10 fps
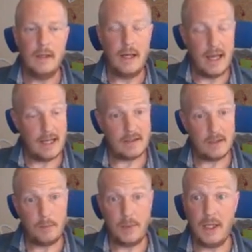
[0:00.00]

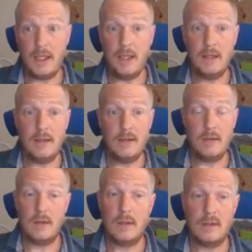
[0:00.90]
XRP
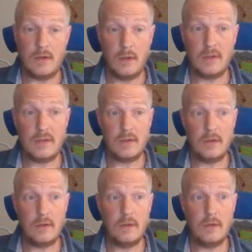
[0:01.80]
is
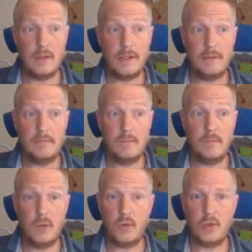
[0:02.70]
also
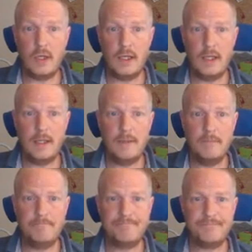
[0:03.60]
usually
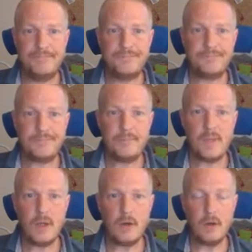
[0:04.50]

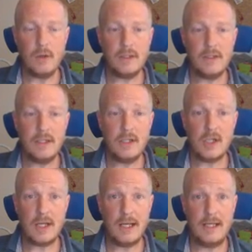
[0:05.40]
called a
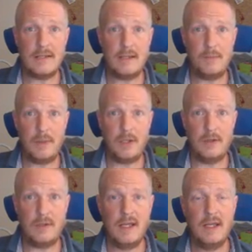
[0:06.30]
digital asset
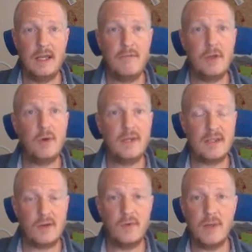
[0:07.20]
because even though it's a
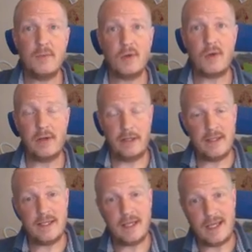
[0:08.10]

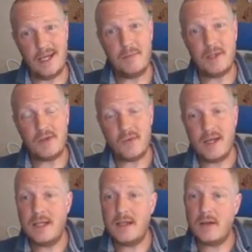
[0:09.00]
cryptocurrency, it can be
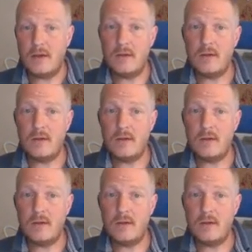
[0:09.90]
traded on